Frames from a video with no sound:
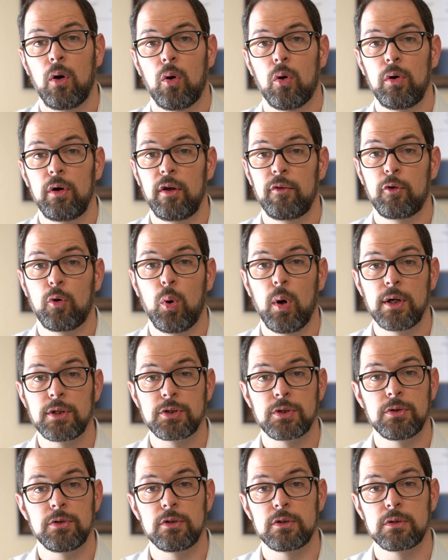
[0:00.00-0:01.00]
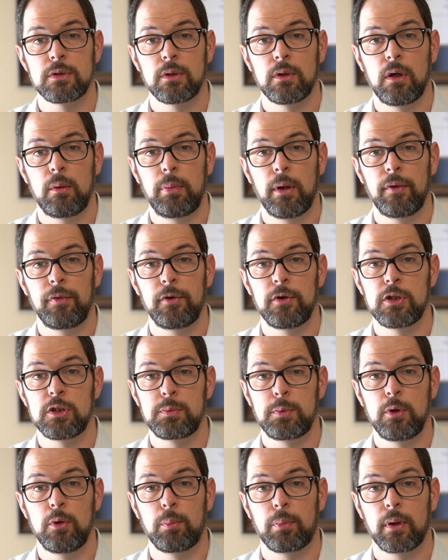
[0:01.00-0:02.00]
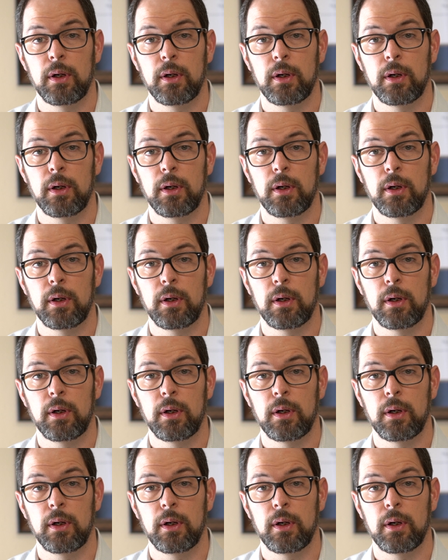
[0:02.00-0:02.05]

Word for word: or you have questions about the dispute